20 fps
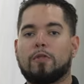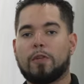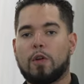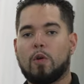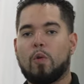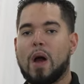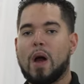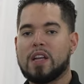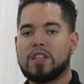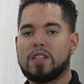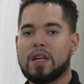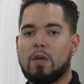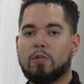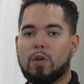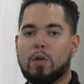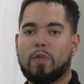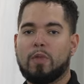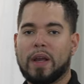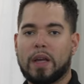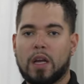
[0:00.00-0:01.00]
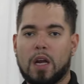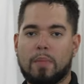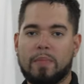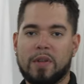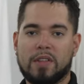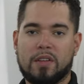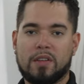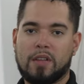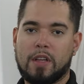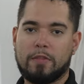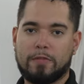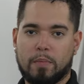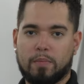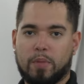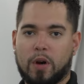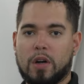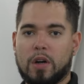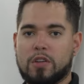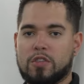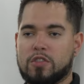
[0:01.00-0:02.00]
for the wide shot, we break it up into different
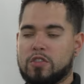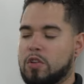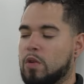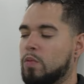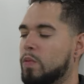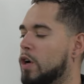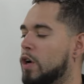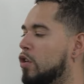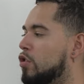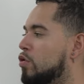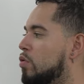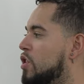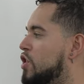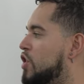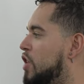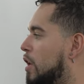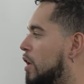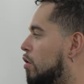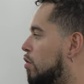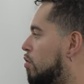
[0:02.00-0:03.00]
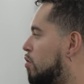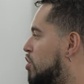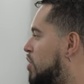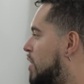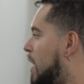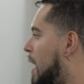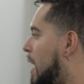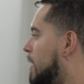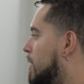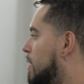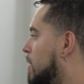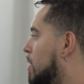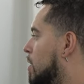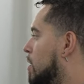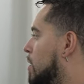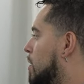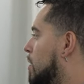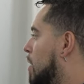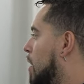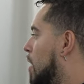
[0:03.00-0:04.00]
parts. We're gonna do a general shot
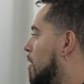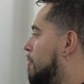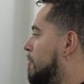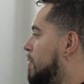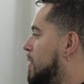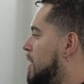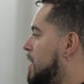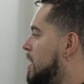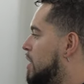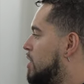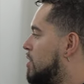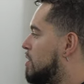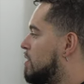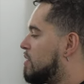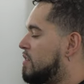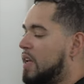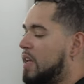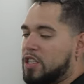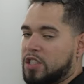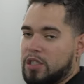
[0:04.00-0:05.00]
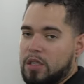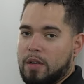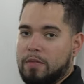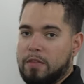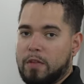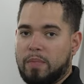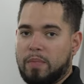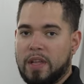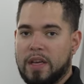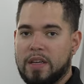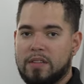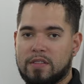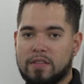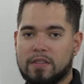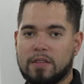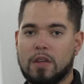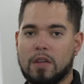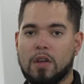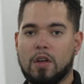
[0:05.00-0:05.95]
of each section of the place,